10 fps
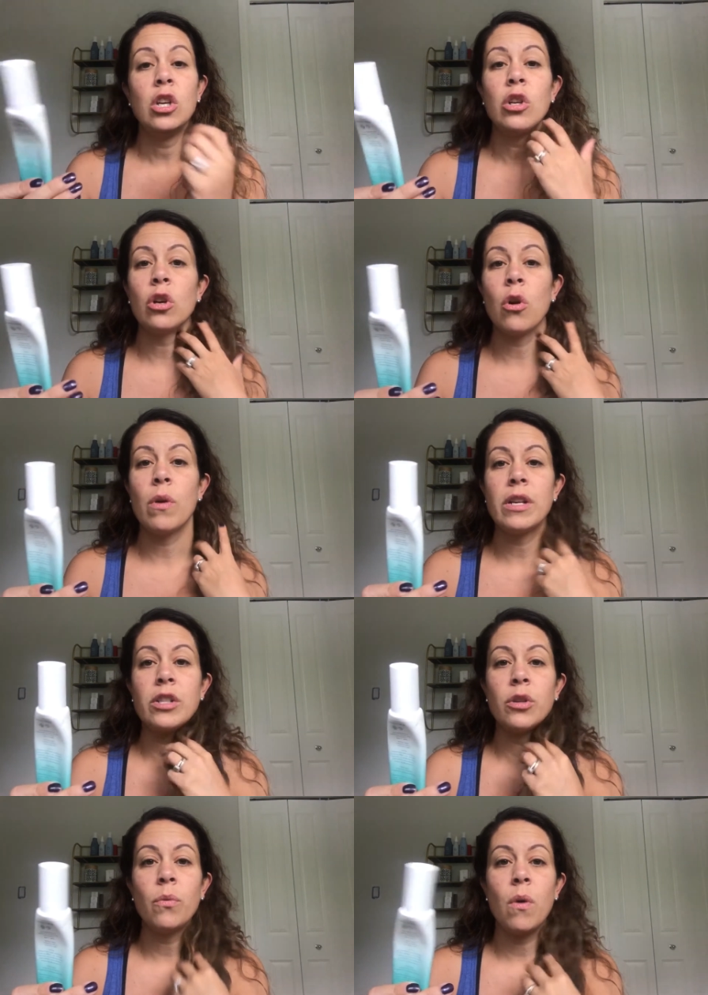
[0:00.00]
you're going
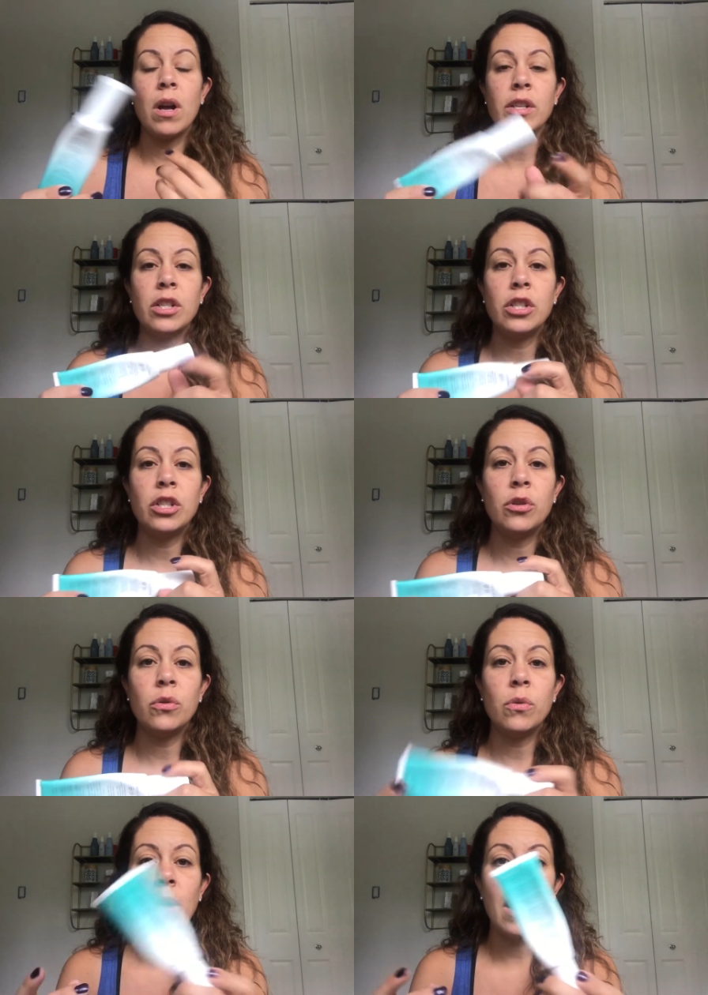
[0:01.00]
to want to
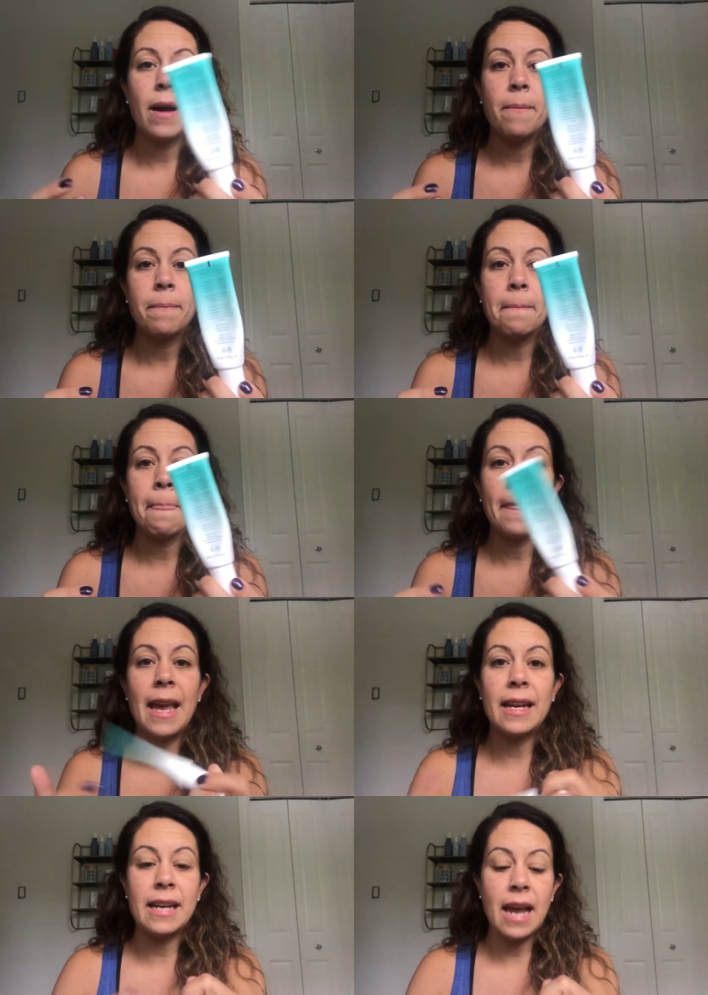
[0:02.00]
do um,
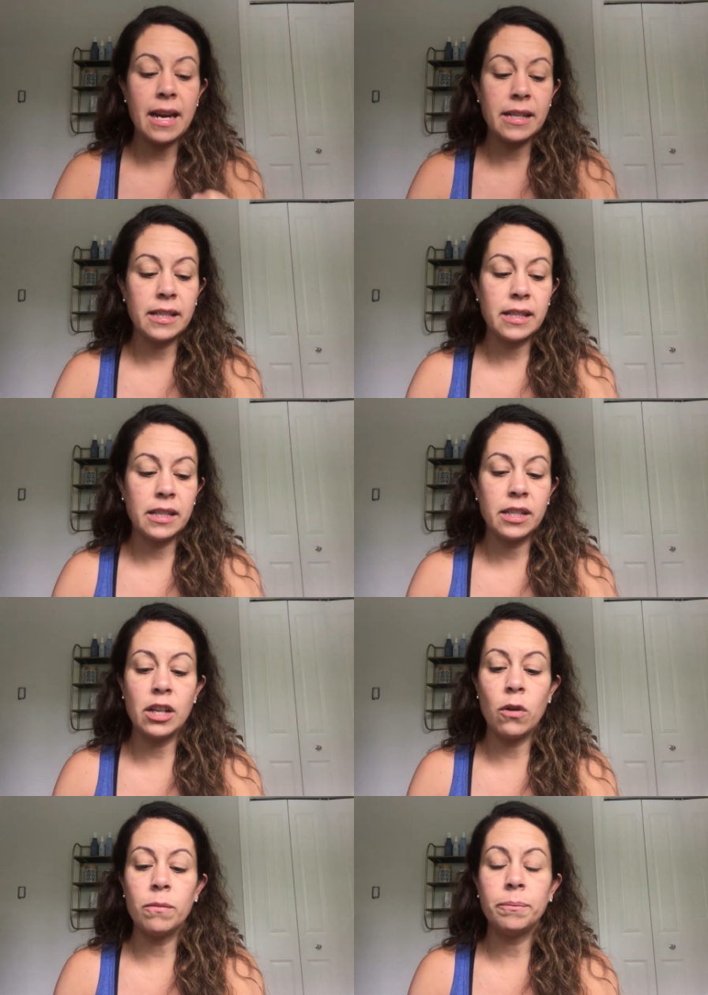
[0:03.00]
it next
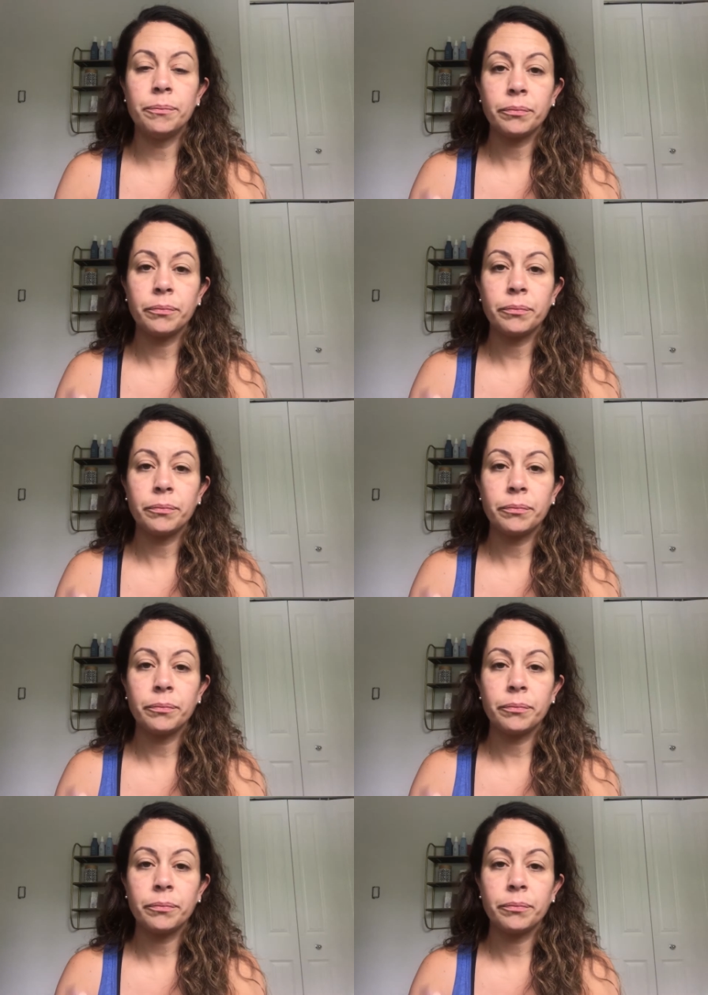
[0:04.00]
so